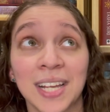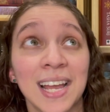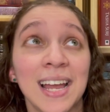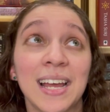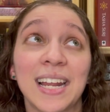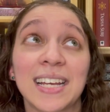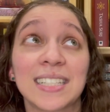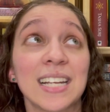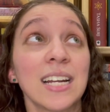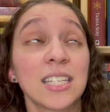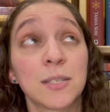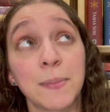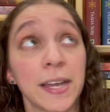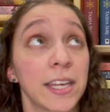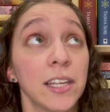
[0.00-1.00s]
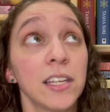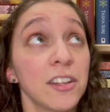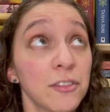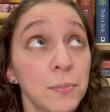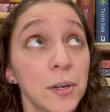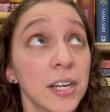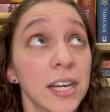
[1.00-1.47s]
like, it's not a
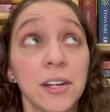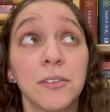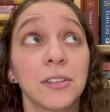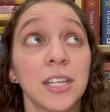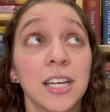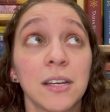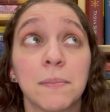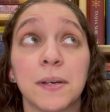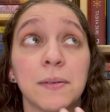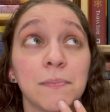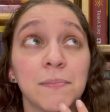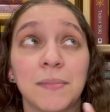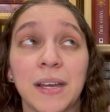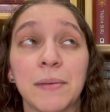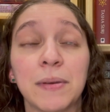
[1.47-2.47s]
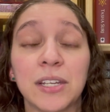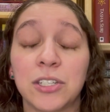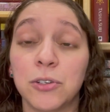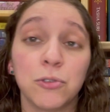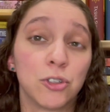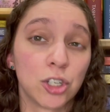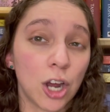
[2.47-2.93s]
speculative book, I don't think, but maybe
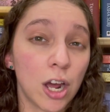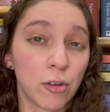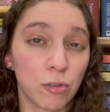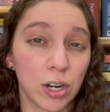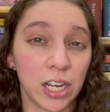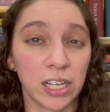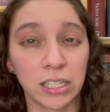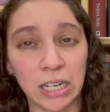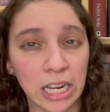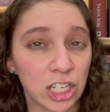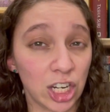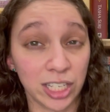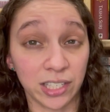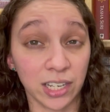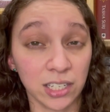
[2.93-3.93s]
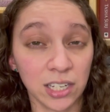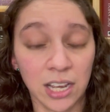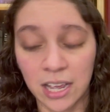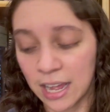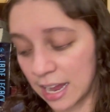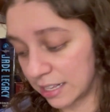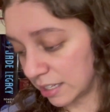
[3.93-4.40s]
too genre adjacent.
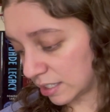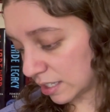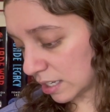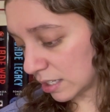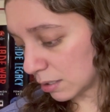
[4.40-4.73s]
And this is